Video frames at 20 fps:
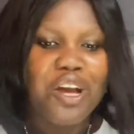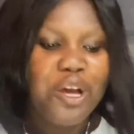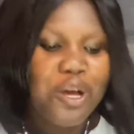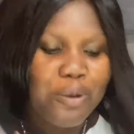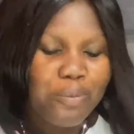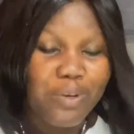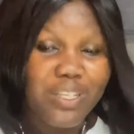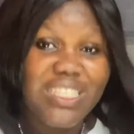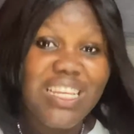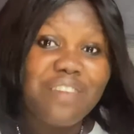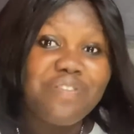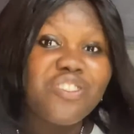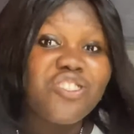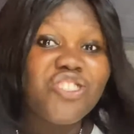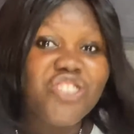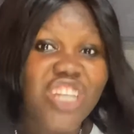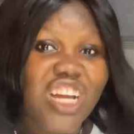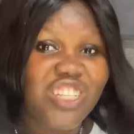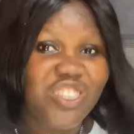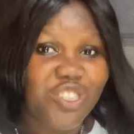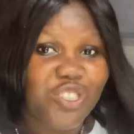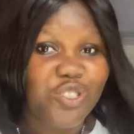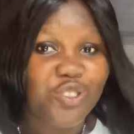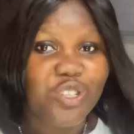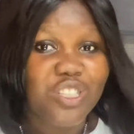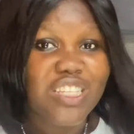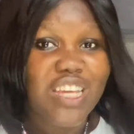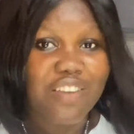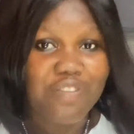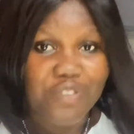but service charge is not
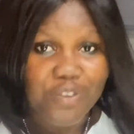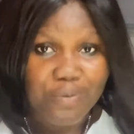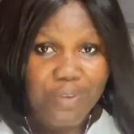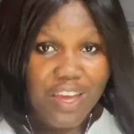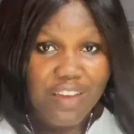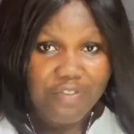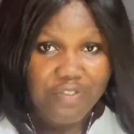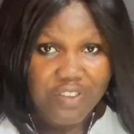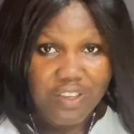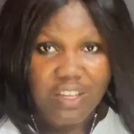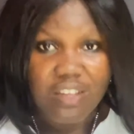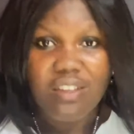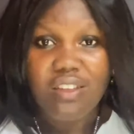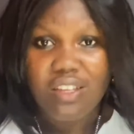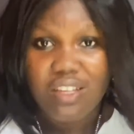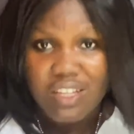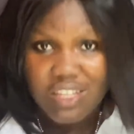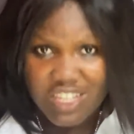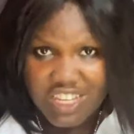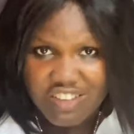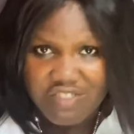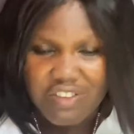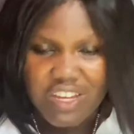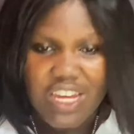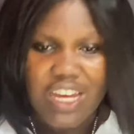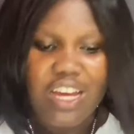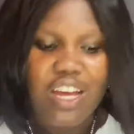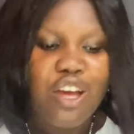every area.